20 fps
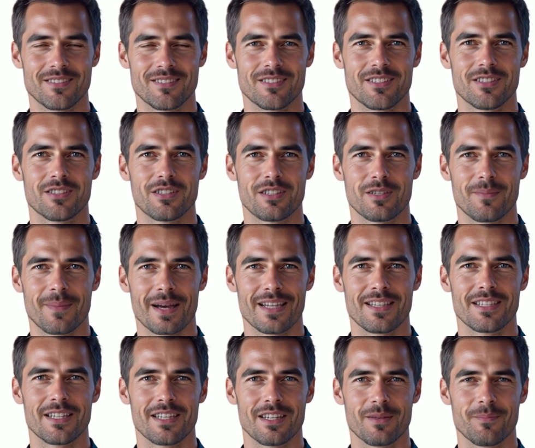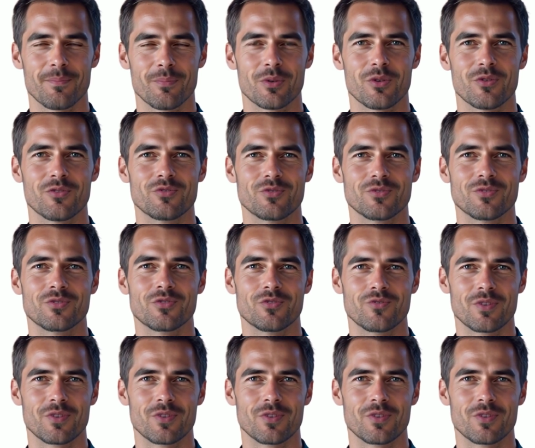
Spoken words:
systematic approach to